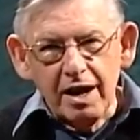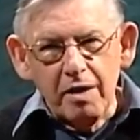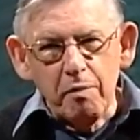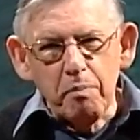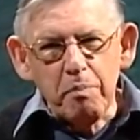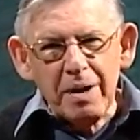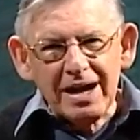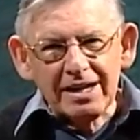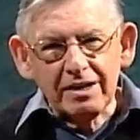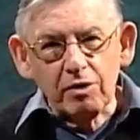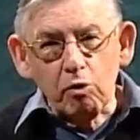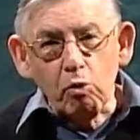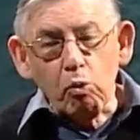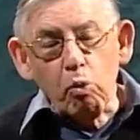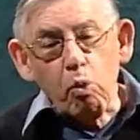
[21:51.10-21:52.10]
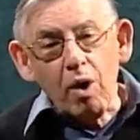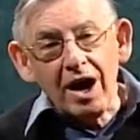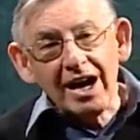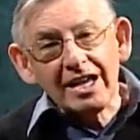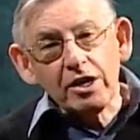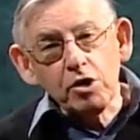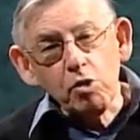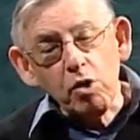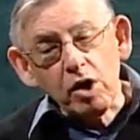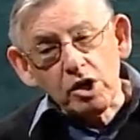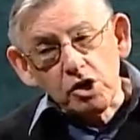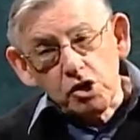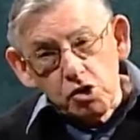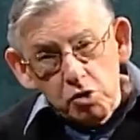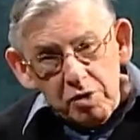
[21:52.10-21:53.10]
But why you are
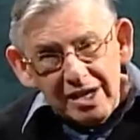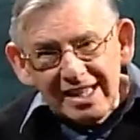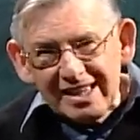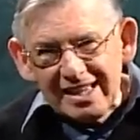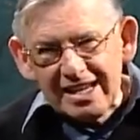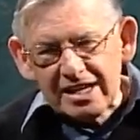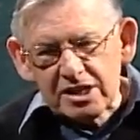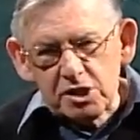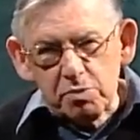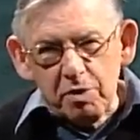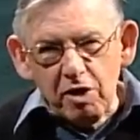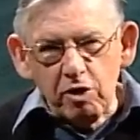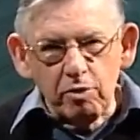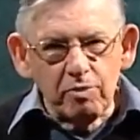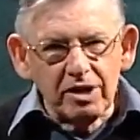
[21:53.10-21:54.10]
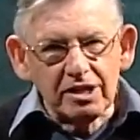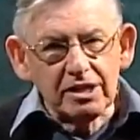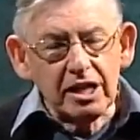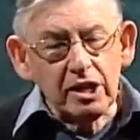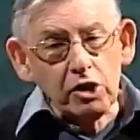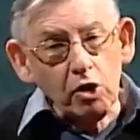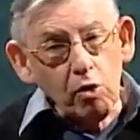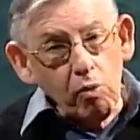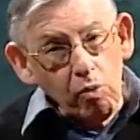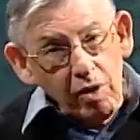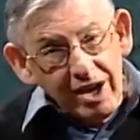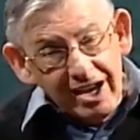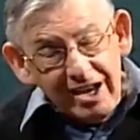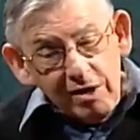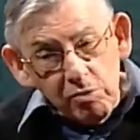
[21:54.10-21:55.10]
doing the experiment and the
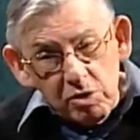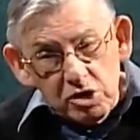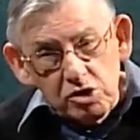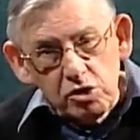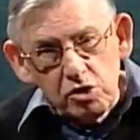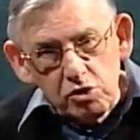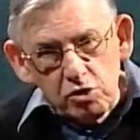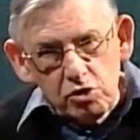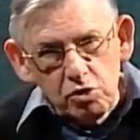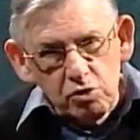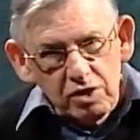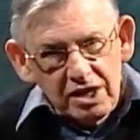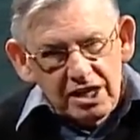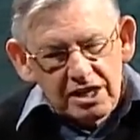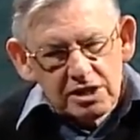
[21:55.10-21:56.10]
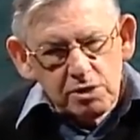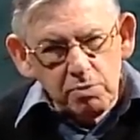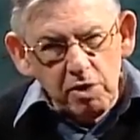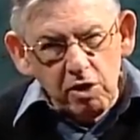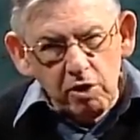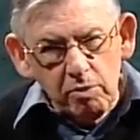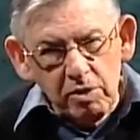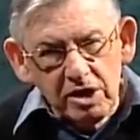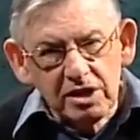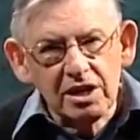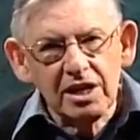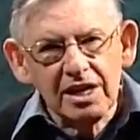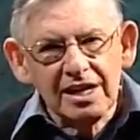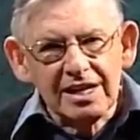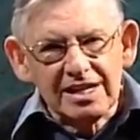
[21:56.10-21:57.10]
way in which you do the experiment
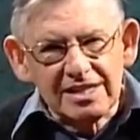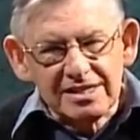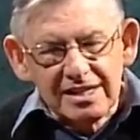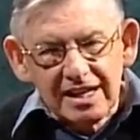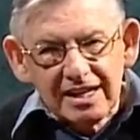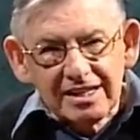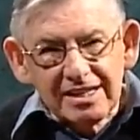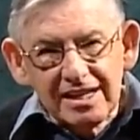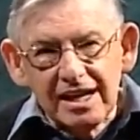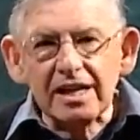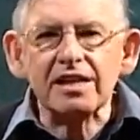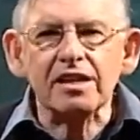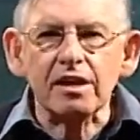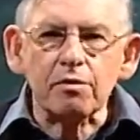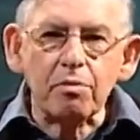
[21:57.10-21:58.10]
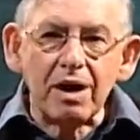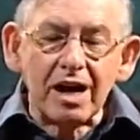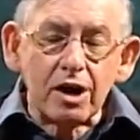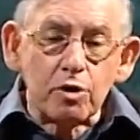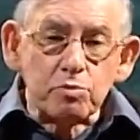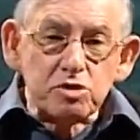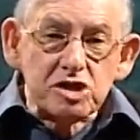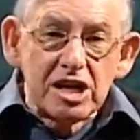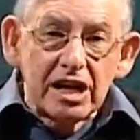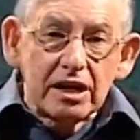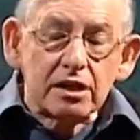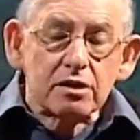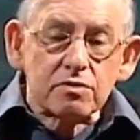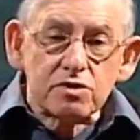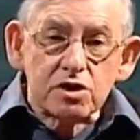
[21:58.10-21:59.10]
is dictated by
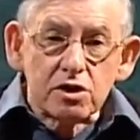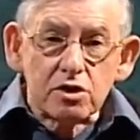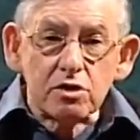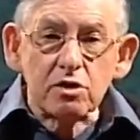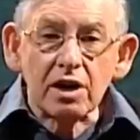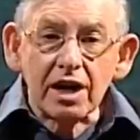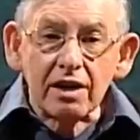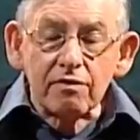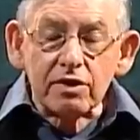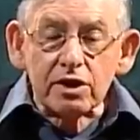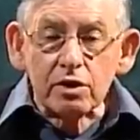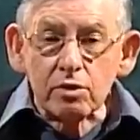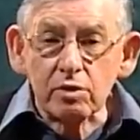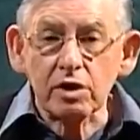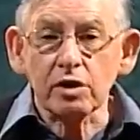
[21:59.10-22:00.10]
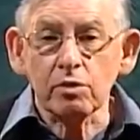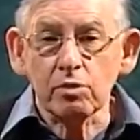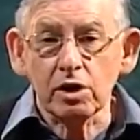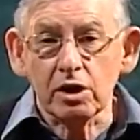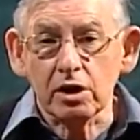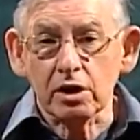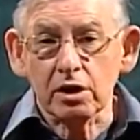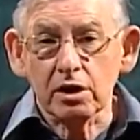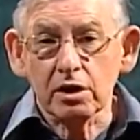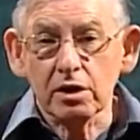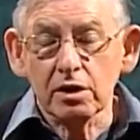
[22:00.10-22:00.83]
objectives that you have in the real world.